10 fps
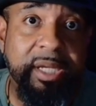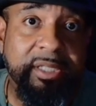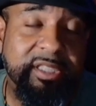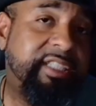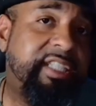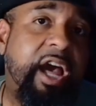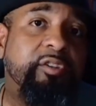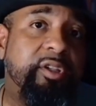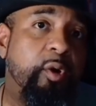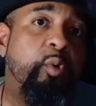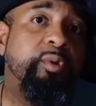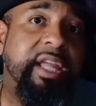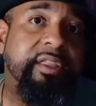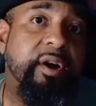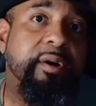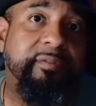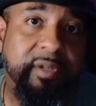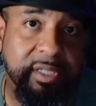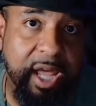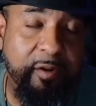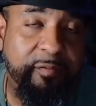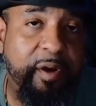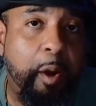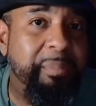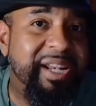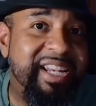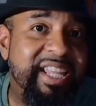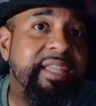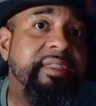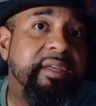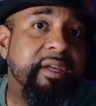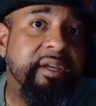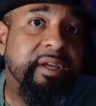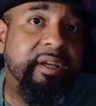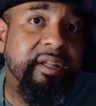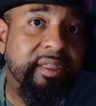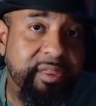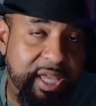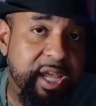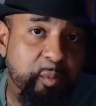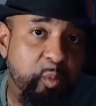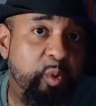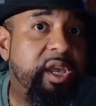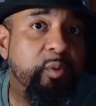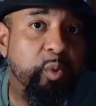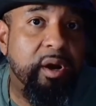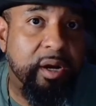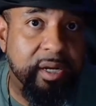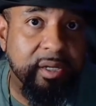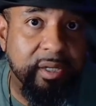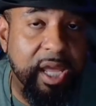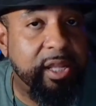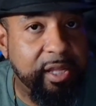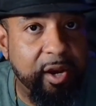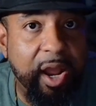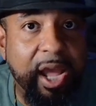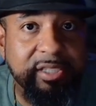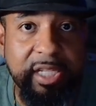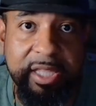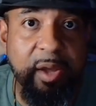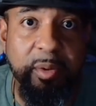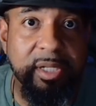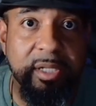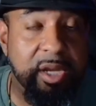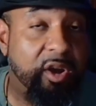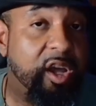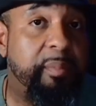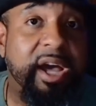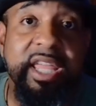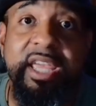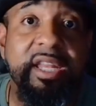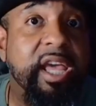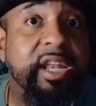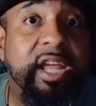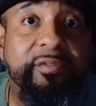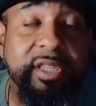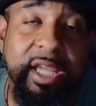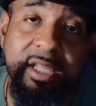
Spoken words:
So that's how low they thought of us, how far beneath them we were in their eyes, that they would talk about any and everything.